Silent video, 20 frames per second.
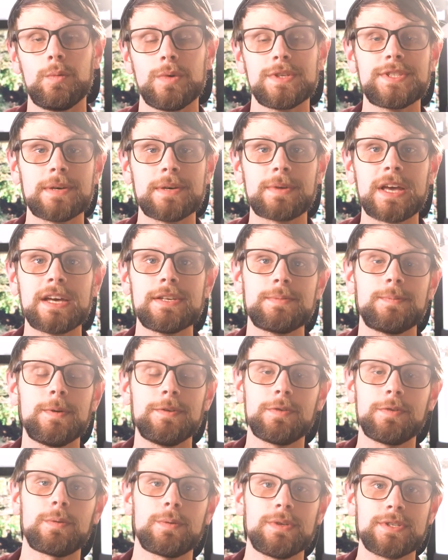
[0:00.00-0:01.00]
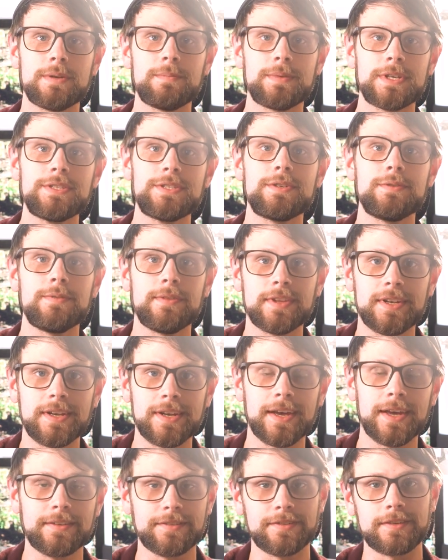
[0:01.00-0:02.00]
What's up, guys? Before we jump into
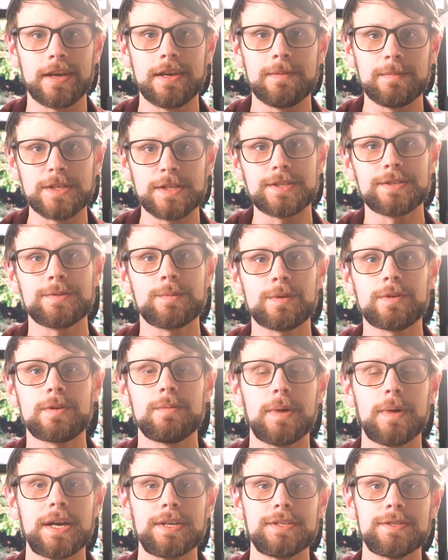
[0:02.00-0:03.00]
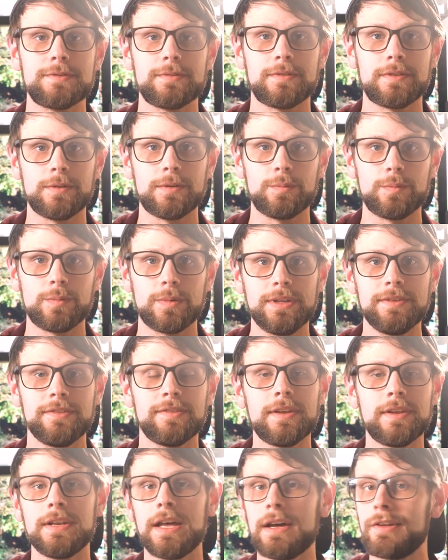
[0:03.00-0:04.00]
the next game, I just want to remind you that
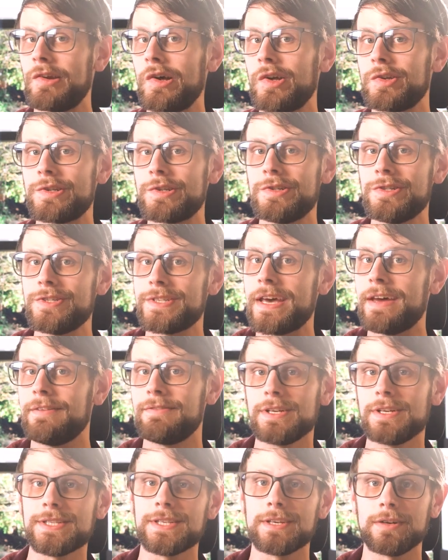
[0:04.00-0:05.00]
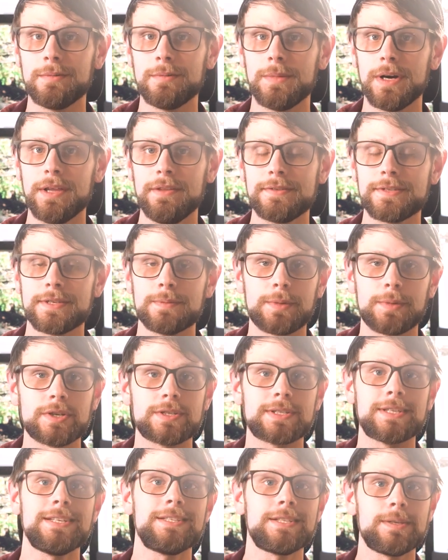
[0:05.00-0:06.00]
we send out altars every single month to
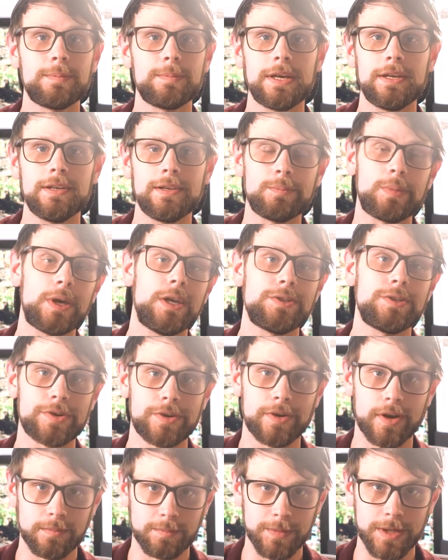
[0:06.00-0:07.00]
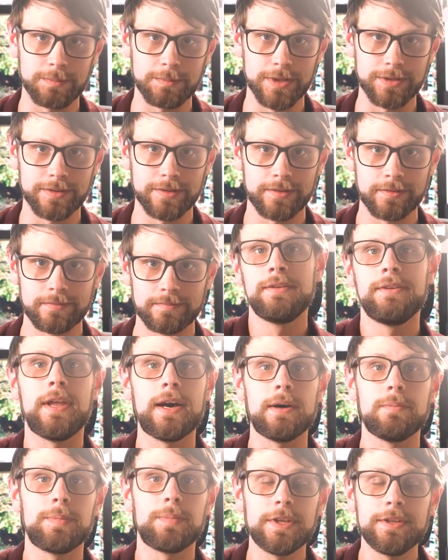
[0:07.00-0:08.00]
participating Patreon members.
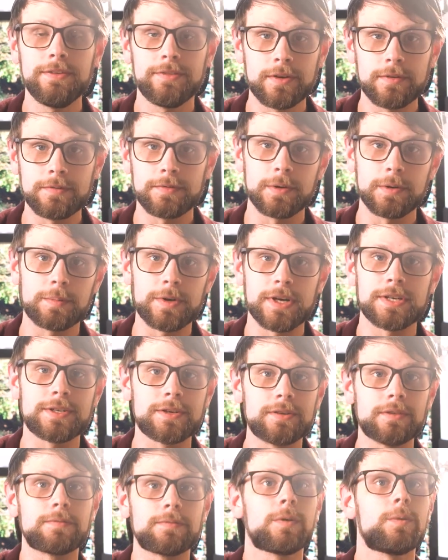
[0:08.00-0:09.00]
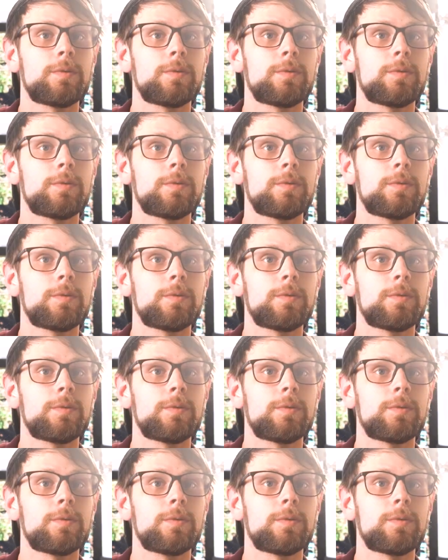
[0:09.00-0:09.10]
Now, please don't feel pressured, of